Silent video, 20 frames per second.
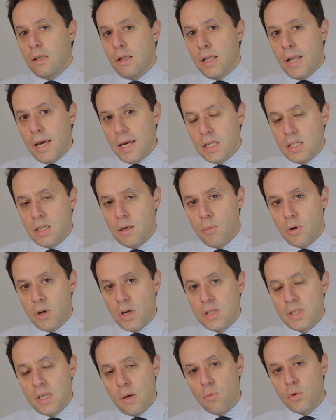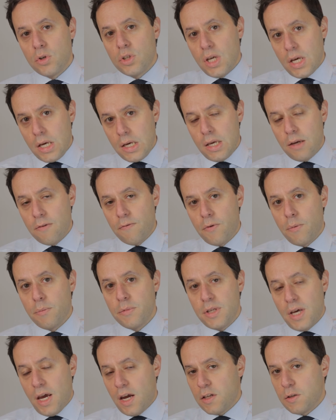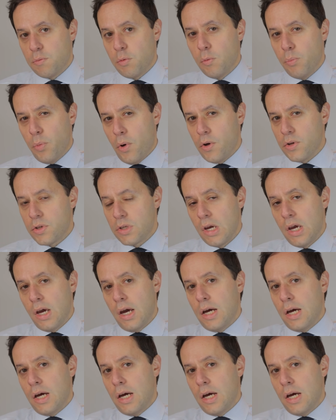later because then we're taking from taxable pots